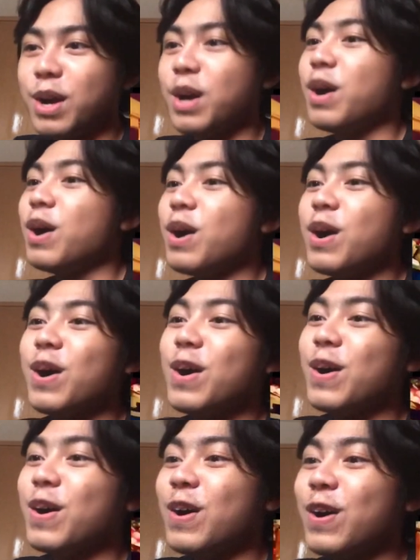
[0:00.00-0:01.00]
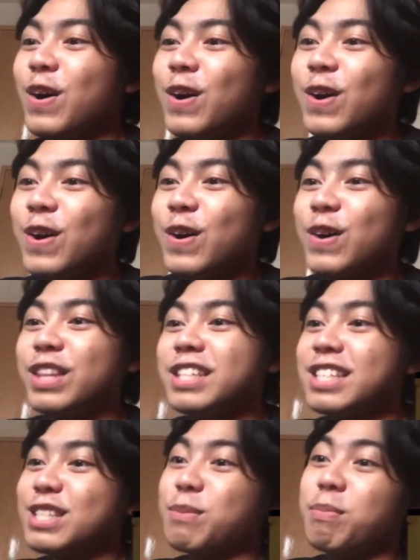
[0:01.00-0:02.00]
Oh, this
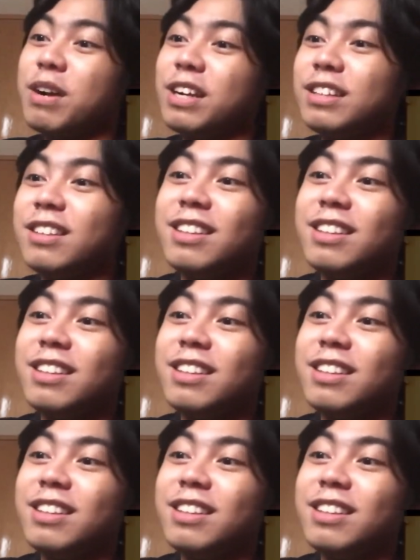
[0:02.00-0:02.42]
is the part.